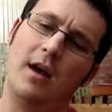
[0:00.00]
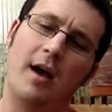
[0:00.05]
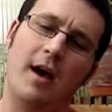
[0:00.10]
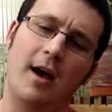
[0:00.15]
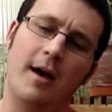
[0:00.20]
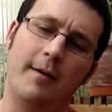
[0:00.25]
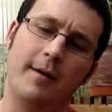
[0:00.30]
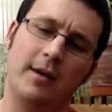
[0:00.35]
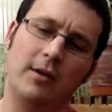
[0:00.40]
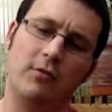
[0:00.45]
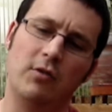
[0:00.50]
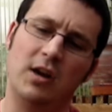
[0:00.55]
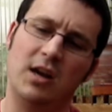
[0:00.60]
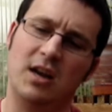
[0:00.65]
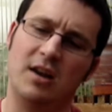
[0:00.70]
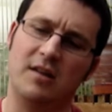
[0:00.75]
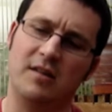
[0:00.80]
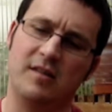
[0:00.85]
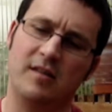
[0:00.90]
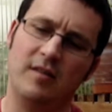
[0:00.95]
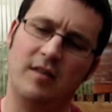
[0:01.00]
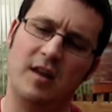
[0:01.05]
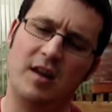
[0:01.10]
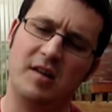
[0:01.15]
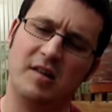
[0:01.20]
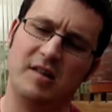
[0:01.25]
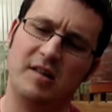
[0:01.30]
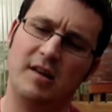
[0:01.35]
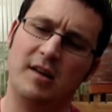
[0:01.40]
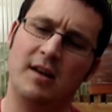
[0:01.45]
Uh, ingredients in
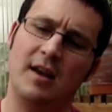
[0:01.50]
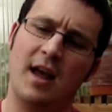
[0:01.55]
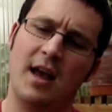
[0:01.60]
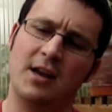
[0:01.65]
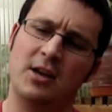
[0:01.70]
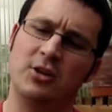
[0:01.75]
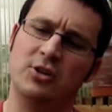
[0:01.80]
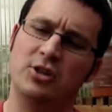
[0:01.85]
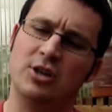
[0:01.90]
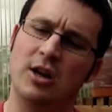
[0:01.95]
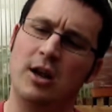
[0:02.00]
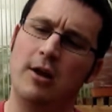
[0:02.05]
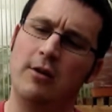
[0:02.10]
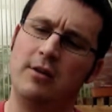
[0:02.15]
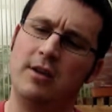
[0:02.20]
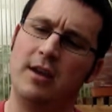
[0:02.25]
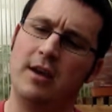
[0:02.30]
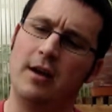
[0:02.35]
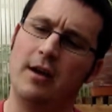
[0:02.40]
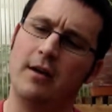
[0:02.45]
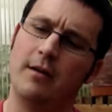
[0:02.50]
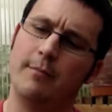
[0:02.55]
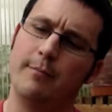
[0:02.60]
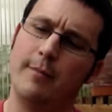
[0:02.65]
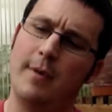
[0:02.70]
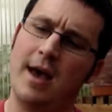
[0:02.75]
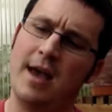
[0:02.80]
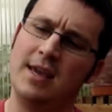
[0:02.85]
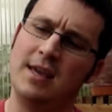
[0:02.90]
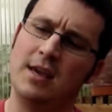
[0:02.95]
this, Naga Jolokia,
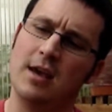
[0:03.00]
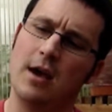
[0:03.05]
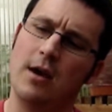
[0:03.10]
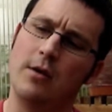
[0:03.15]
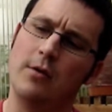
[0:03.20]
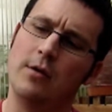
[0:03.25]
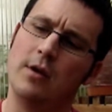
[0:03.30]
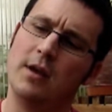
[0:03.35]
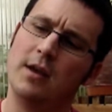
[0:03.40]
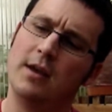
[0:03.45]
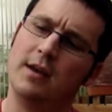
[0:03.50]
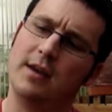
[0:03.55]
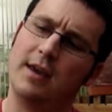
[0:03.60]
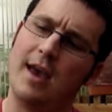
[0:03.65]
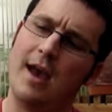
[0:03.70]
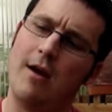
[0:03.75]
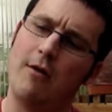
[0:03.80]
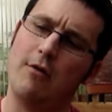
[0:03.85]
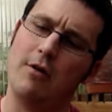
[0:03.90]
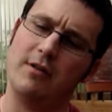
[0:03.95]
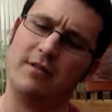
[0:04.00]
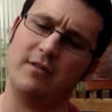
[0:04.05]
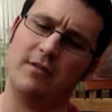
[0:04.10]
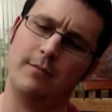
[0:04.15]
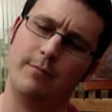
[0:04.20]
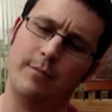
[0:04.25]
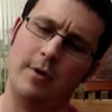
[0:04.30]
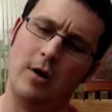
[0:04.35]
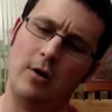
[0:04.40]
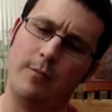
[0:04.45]
mango, carrot,
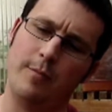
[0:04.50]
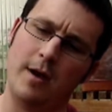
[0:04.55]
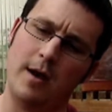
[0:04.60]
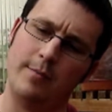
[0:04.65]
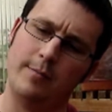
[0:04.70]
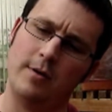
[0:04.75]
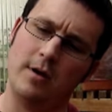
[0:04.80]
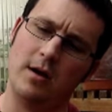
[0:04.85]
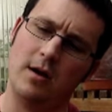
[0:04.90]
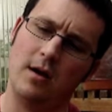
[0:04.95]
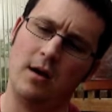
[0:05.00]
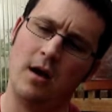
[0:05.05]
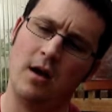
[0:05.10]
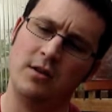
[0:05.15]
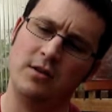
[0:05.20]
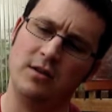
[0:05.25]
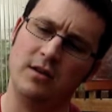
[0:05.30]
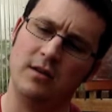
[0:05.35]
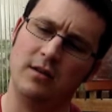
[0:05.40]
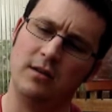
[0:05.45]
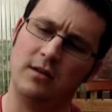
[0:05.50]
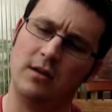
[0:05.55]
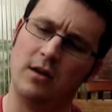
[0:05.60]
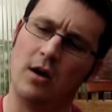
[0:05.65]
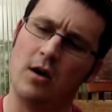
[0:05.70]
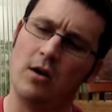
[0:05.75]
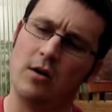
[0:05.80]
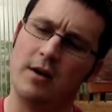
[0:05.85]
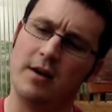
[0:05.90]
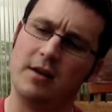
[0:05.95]
bell pepper, onion,
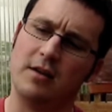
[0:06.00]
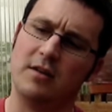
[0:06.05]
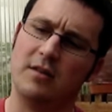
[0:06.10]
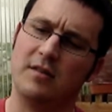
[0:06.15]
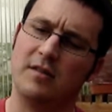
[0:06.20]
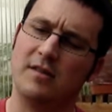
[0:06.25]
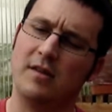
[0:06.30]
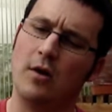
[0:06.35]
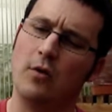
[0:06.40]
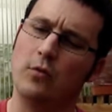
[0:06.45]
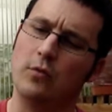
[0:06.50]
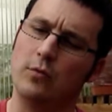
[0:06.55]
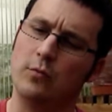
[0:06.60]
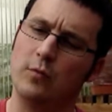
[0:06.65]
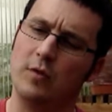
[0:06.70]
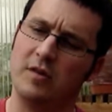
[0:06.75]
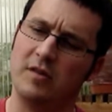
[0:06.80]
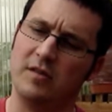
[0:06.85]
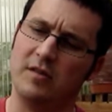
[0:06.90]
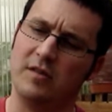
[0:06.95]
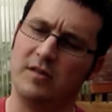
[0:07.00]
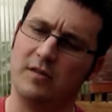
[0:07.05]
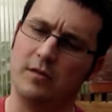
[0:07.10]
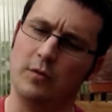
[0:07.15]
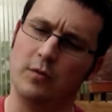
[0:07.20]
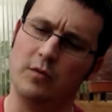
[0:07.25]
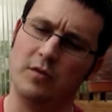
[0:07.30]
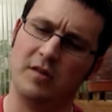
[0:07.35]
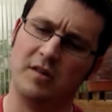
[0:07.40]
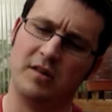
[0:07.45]
garlic, salt, Worcester
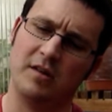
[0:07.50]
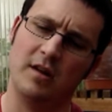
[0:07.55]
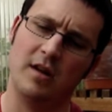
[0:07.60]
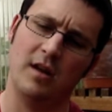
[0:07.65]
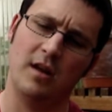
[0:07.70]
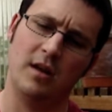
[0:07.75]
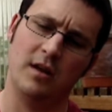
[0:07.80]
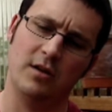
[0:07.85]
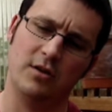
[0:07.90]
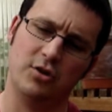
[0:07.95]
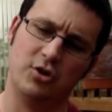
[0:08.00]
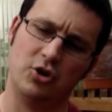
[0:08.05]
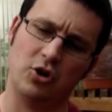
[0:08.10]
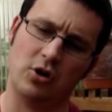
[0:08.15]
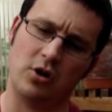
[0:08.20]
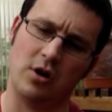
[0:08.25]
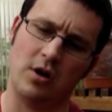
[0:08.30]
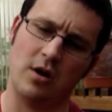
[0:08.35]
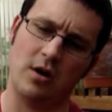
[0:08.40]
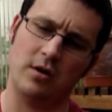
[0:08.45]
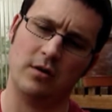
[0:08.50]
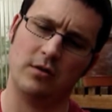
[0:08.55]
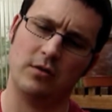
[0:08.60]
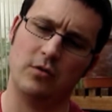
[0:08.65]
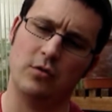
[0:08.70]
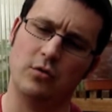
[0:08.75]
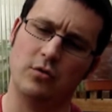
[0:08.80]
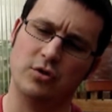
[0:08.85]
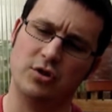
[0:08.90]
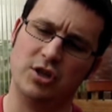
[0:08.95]
sauce, sugar,
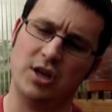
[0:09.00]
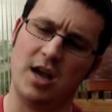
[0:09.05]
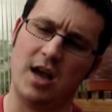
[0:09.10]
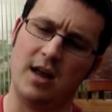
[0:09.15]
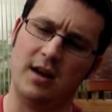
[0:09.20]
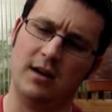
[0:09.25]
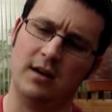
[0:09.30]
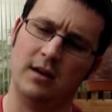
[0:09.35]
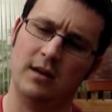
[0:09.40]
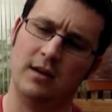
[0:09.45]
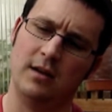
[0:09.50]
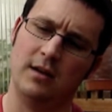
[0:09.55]
courgette,